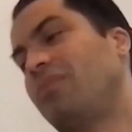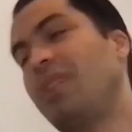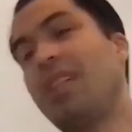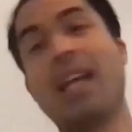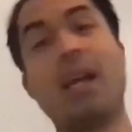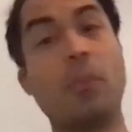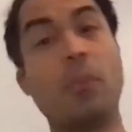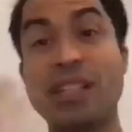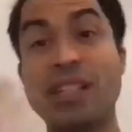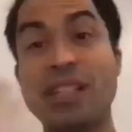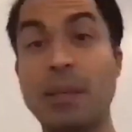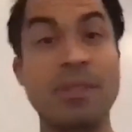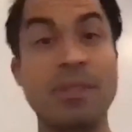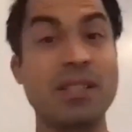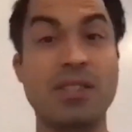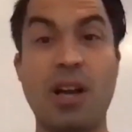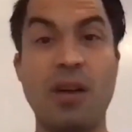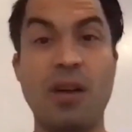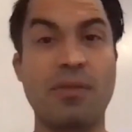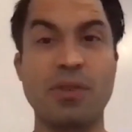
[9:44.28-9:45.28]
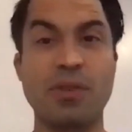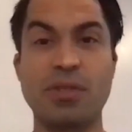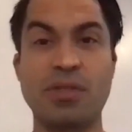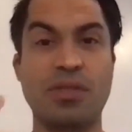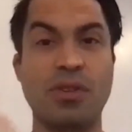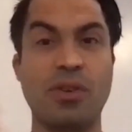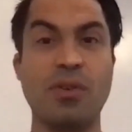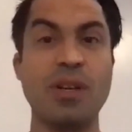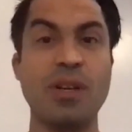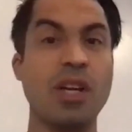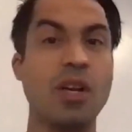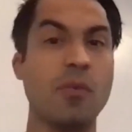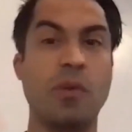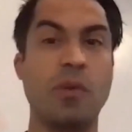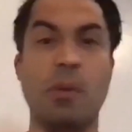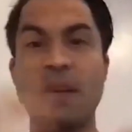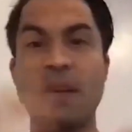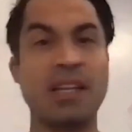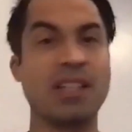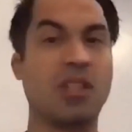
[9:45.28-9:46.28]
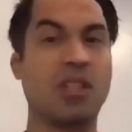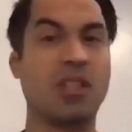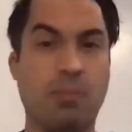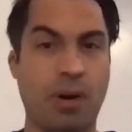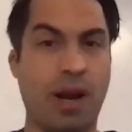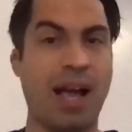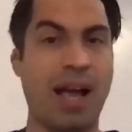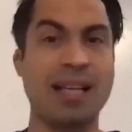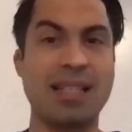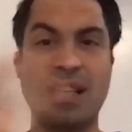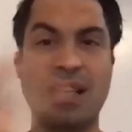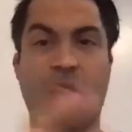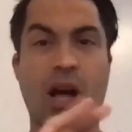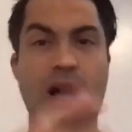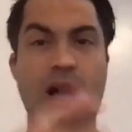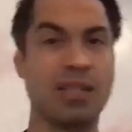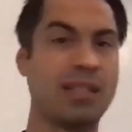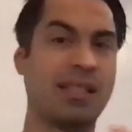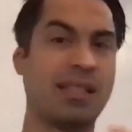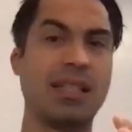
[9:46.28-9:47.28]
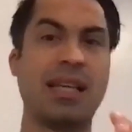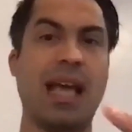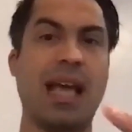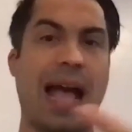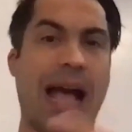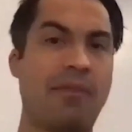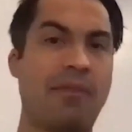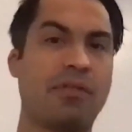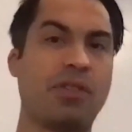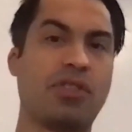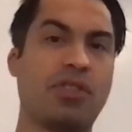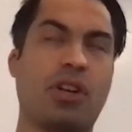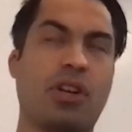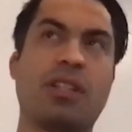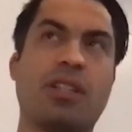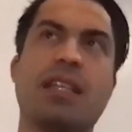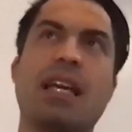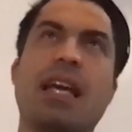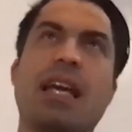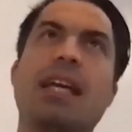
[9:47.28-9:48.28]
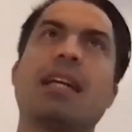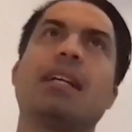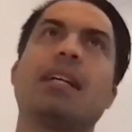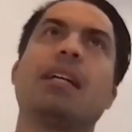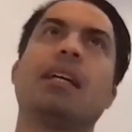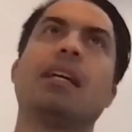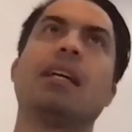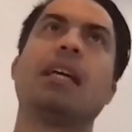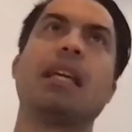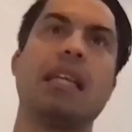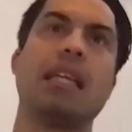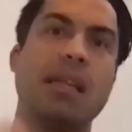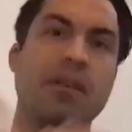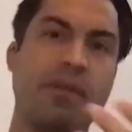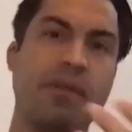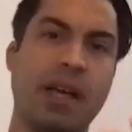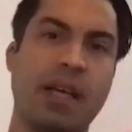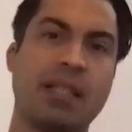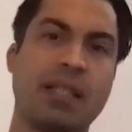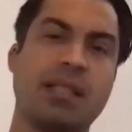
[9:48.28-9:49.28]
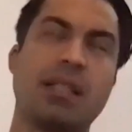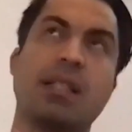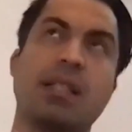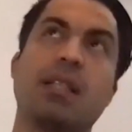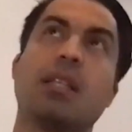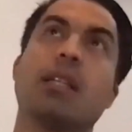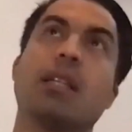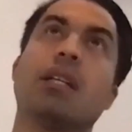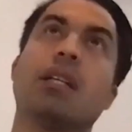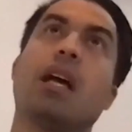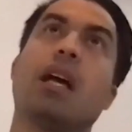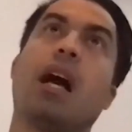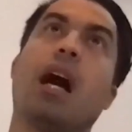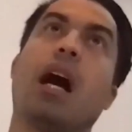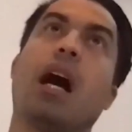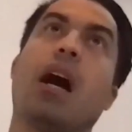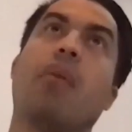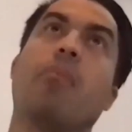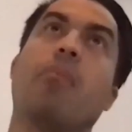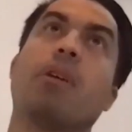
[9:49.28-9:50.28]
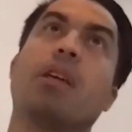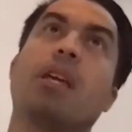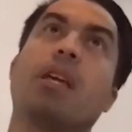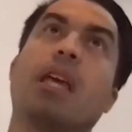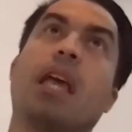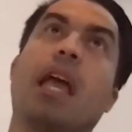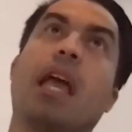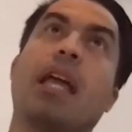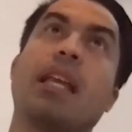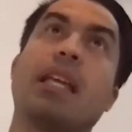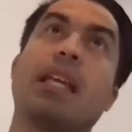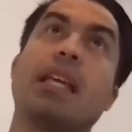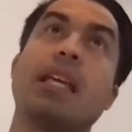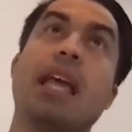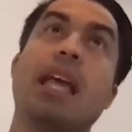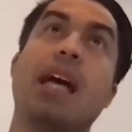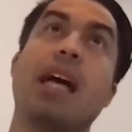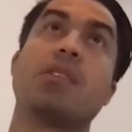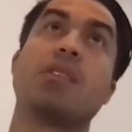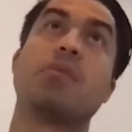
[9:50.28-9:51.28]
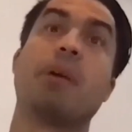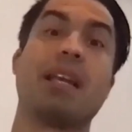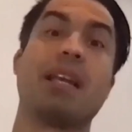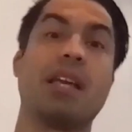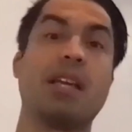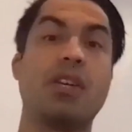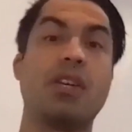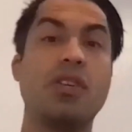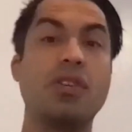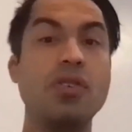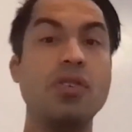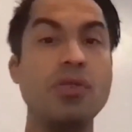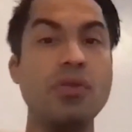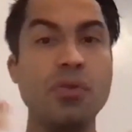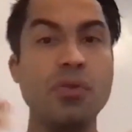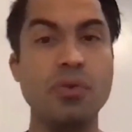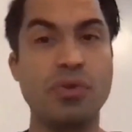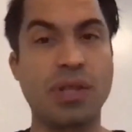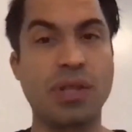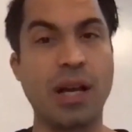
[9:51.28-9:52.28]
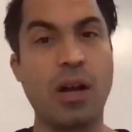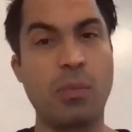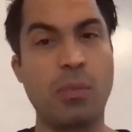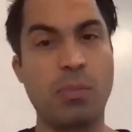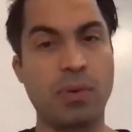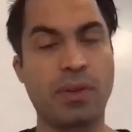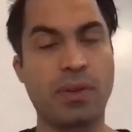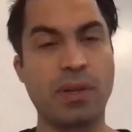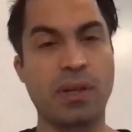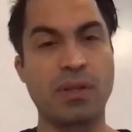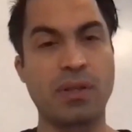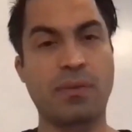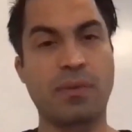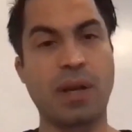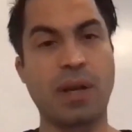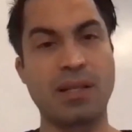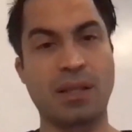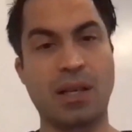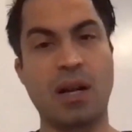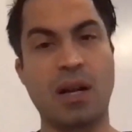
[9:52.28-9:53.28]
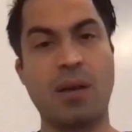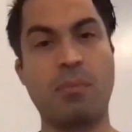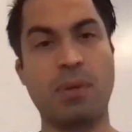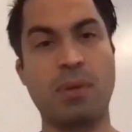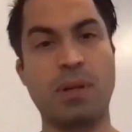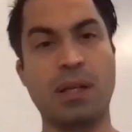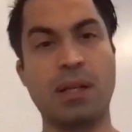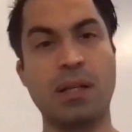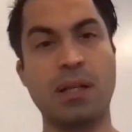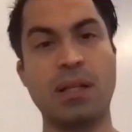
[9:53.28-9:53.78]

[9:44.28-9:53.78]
And we accepted his offer. So the biggest surprise, honestly, after Shark Tank, he invested, and he has been a huge help with us as a company.